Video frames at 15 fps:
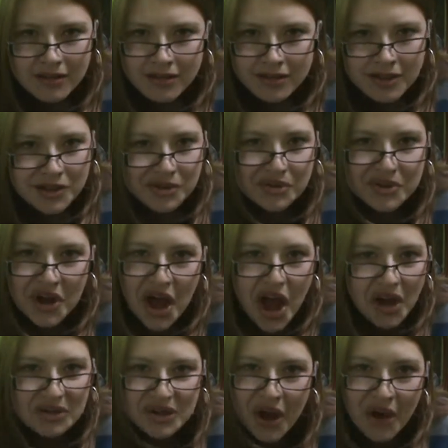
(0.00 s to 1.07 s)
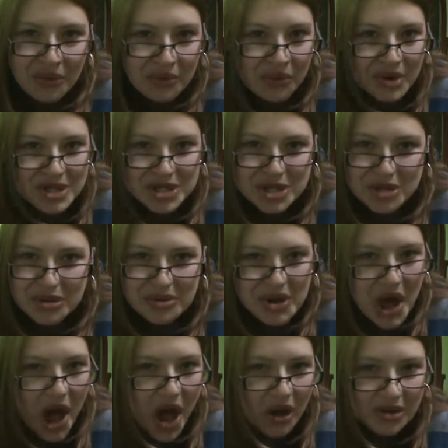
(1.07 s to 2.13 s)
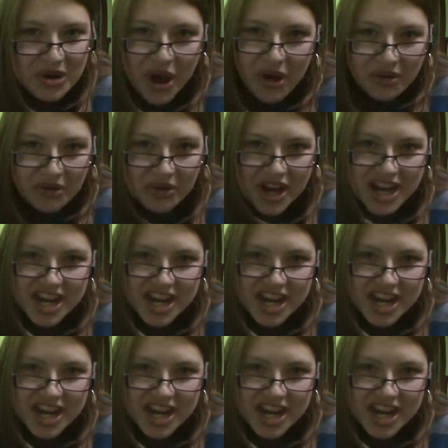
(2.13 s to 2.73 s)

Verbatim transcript: And you don't know what you don't know